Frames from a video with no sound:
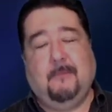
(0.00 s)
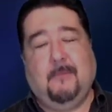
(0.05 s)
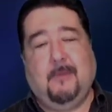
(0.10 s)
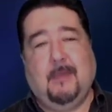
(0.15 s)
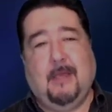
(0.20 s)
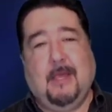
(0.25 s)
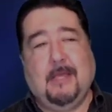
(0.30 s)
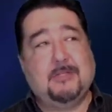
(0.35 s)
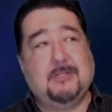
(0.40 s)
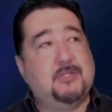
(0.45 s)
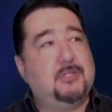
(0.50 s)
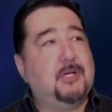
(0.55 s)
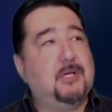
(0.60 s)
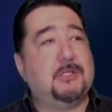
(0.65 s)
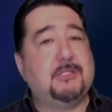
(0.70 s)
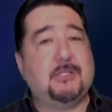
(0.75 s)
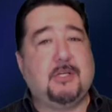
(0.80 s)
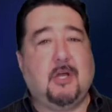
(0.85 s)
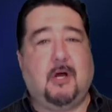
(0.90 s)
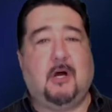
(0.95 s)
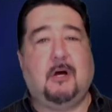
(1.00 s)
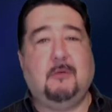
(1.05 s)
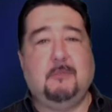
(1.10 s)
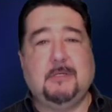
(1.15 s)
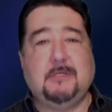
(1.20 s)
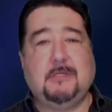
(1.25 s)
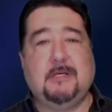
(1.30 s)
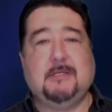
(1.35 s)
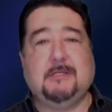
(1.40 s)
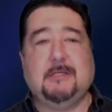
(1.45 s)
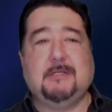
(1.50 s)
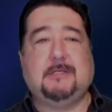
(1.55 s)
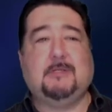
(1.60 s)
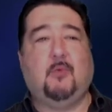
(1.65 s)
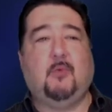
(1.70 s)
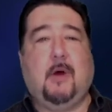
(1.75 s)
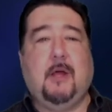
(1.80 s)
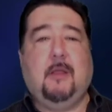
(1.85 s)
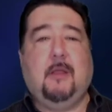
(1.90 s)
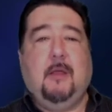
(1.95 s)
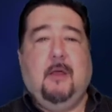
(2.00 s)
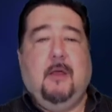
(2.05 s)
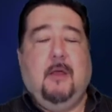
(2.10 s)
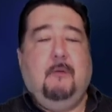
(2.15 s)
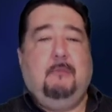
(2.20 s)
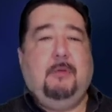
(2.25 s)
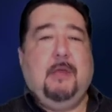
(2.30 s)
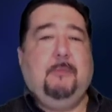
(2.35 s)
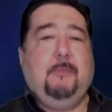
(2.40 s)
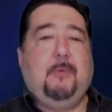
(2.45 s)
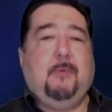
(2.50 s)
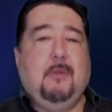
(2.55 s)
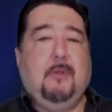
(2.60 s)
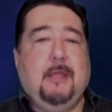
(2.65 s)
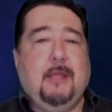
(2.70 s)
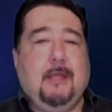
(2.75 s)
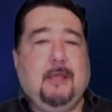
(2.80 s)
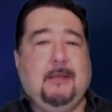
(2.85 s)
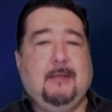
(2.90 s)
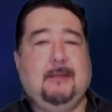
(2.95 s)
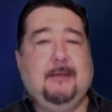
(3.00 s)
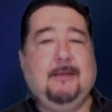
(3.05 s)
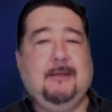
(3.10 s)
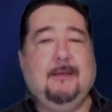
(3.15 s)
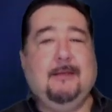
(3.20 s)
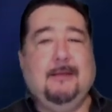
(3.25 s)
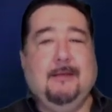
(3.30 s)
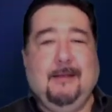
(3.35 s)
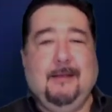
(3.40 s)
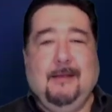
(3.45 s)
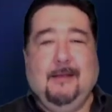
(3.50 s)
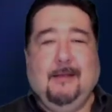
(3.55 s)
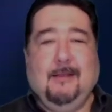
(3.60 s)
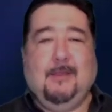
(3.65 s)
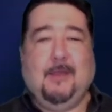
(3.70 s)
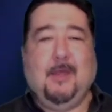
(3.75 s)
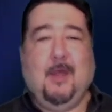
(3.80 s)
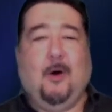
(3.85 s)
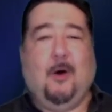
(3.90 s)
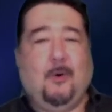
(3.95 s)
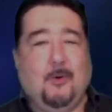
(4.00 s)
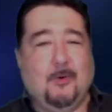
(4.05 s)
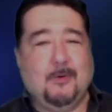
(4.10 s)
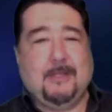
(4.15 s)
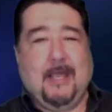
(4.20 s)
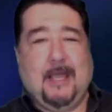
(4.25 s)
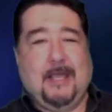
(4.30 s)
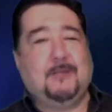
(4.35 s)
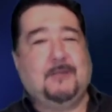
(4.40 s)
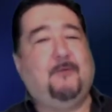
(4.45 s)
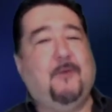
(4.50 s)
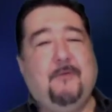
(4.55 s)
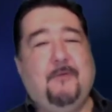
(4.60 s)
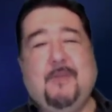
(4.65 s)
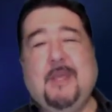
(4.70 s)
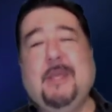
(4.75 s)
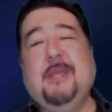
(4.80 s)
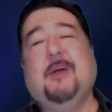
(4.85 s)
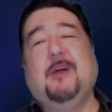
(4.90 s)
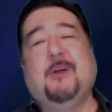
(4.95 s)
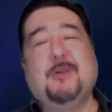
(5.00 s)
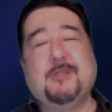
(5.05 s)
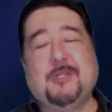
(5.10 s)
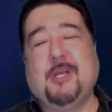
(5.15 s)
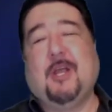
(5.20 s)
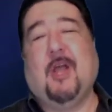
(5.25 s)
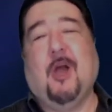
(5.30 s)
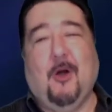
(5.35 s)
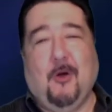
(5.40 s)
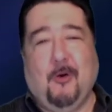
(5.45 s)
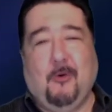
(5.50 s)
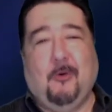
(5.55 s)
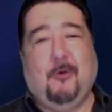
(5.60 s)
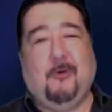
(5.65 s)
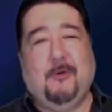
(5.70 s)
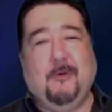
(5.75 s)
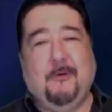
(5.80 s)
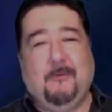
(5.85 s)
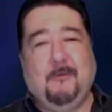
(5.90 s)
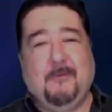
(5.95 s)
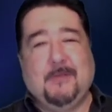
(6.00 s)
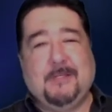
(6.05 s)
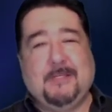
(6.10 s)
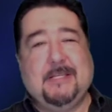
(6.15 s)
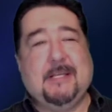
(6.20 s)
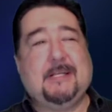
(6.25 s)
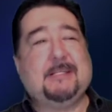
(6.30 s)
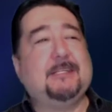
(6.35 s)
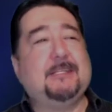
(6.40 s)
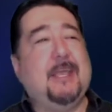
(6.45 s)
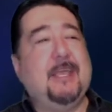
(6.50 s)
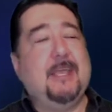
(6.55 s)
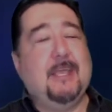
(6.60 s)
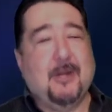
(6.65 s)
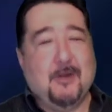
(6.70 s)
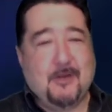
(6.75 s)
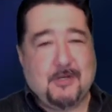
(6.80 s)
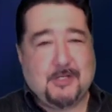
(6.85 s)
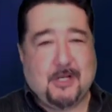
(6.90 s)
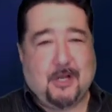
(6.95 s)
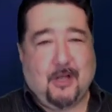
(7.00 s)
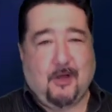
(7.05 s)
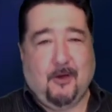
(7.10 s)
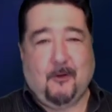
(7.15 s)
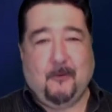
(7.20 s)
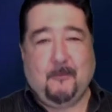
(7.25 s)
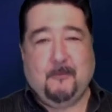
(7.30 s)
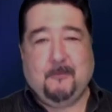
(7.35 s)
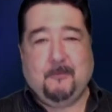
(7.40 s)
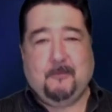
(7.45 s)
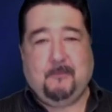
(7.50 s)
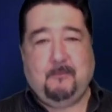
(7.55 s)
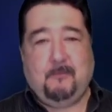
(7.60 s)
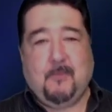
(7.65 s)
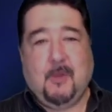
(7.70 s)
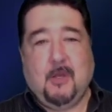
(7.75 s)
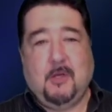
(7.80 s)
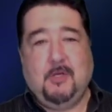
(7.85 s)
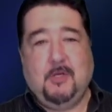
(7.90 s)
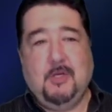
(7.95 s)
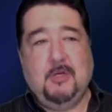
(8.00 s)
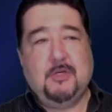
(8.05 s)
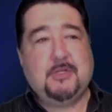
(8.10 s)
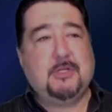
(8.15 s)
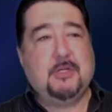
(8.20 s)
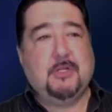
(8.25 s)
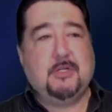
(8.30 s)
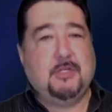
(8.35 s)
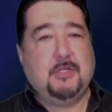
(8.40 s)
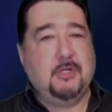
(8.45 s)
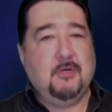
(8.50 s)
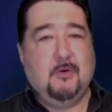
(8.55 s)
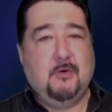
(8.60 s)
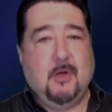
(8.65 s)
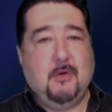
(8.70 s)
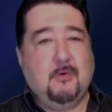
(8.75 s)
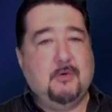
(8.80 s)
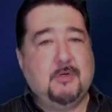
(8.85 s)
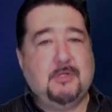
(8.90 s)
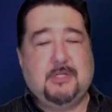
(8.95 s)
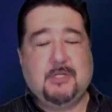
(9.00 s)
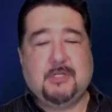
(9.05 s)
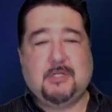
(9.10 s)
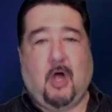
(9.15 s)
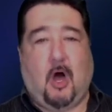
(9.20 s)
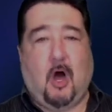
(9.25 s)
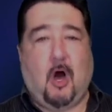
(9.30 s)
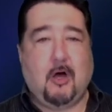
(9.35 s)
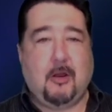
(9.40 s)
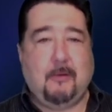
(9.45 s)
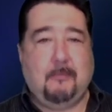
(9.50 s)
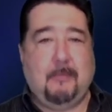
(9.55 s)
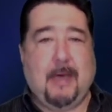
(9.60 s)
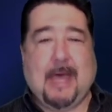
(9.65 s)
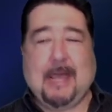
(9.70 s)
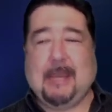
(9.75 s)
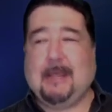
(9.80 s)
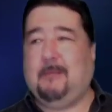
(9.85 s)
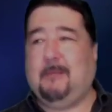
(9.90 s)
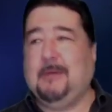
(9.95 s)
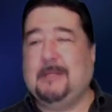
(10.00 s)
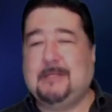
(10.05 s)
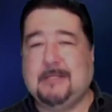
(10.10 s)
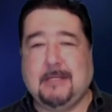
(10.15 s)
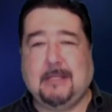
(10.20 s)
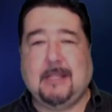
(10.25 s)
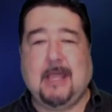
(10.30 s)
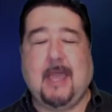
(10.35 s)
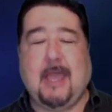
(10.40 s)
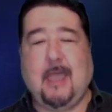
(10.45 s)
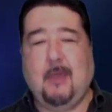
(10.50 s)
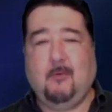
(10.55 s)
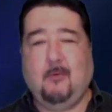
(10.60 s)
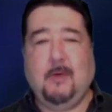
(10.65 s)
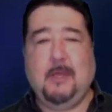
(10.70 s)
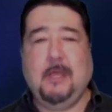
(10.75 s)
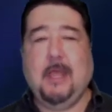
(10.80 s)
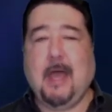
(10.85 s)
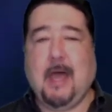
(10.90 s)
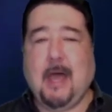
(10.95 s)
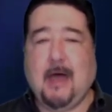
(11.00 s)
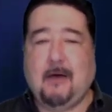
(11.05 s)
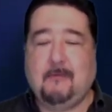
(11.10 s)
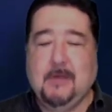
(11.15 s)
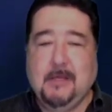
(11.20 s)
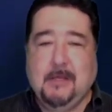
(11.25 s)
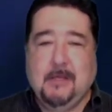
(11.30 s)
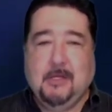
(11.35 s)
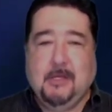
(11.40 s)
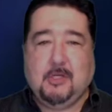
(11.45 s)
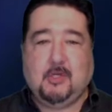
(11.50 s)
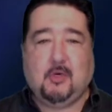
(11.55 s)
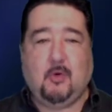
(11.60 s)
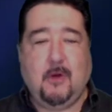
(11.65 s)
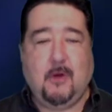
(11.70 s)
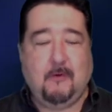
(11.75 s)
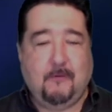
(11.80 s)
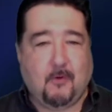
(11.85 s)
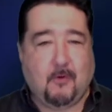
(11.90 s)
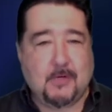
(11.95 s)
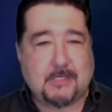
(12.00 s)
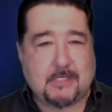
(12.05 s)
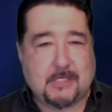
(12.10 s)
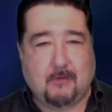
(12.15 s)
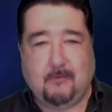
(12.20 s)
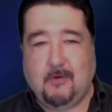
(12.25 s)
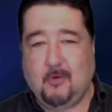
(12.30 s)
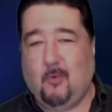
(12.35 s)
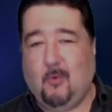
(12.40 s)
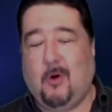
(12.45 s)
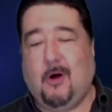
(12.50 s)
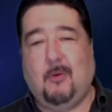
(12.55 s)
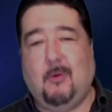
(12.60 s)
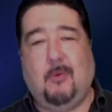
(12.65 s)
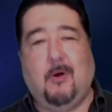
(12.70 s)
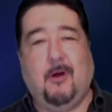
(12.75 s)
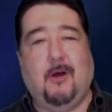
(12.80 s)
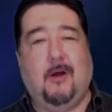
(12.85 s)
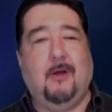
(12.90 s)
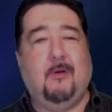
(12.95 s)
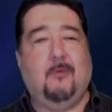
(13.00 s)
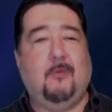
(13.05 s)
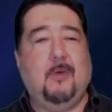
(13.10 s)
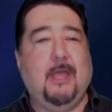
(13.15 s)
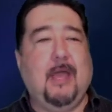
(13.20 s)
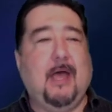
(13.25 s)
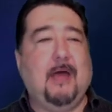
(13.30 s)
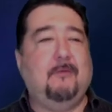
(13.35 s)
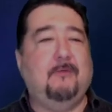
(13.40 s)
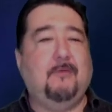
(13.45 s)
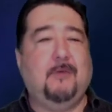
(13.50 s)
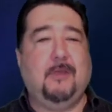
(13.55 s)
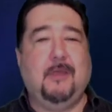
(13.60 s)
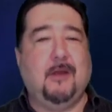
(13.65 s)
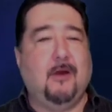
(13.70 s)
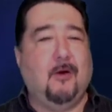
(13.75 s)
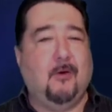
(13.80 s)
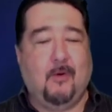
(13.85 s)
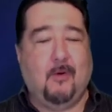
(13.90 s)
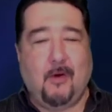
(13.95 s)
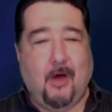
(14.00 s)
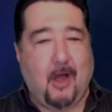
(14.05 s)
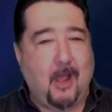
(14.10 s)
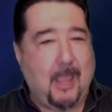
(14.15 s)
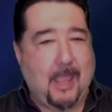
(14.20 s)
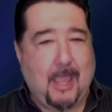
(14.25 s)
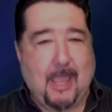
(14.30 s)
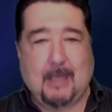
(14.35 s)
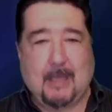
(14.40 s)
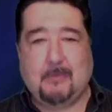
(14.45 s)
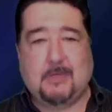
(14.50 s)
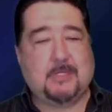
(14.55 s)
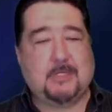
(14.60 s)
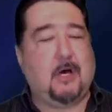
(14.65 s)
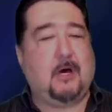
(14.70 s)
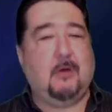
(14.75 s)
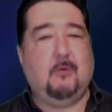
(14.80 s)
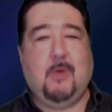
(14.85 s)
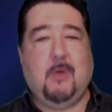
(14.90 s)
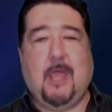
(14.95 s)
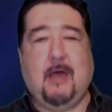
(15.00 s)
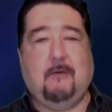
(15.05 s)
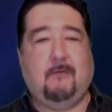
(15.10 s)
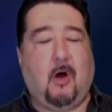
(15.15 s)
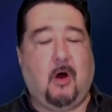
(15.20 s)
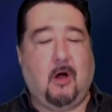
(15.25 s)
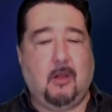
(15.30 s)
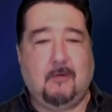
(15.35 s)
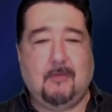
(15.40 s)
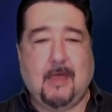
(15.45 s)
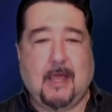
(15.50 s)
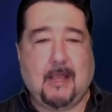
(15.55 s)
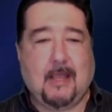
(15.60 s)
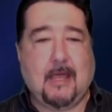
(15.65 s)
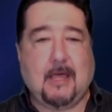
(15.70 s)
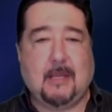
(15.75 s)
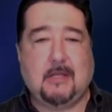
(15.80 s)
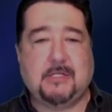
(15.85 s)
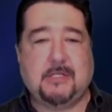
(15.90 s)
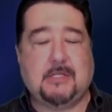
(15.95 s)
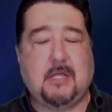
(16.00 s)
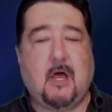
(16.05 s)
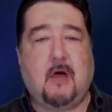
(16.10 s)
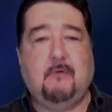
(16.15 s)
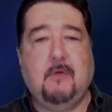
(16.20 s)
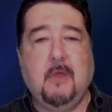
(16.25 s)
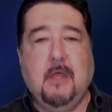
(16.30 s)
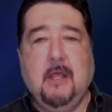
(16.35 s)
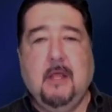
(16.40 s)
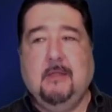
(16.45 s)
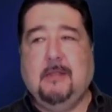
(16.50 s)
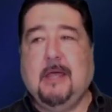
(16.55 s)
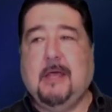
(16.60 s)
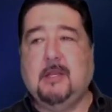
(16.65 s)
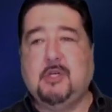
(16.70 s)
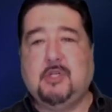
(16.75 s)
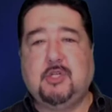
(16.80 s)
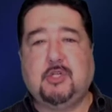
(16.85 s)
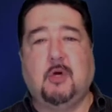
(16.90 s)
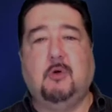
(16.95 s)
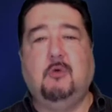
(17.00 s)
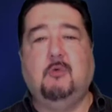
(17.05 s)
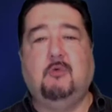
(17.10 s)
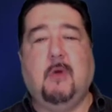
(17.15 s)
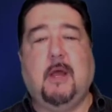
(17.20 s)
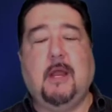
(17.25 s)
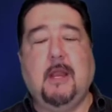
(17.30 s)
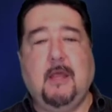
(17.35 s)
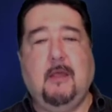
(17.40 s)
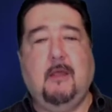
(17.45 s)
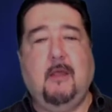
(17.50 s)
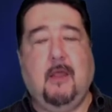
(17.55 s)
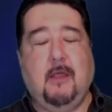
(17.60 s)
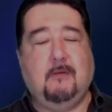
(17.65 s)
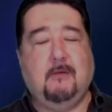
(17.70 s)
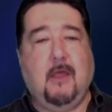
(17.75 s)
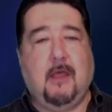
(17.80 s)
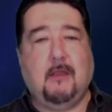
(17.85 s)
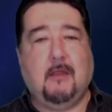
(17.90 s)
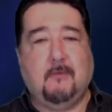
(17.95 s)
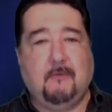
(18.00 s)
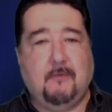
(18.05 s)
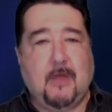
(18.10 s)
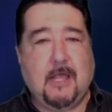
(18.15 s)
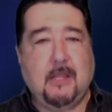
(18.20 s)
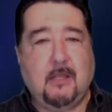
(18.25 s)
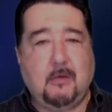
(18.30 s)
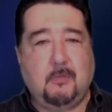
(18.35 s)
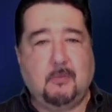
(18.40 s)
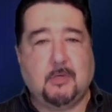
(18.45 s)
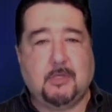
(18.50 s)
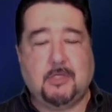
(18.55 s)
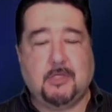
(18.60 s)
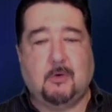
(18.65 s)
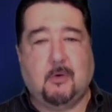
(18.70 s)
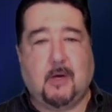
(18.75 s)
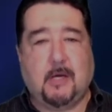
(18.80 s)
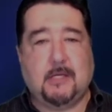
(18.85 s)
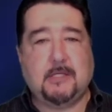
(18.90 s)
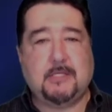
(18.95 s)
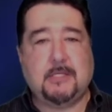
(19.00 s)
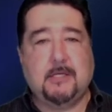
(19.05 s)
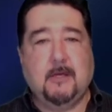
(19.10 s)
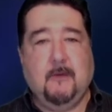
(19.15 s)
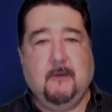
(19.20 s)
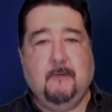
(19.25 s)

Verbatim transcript: It's just common sense. It's what people in the old days, fifty years ago, sixty years ago, used to do. It was just automatic. I mean, today we have twenty-four seven Walmart. We have, you know, Amazon. We have all of that kind of stuff that is so ready and, and available to us.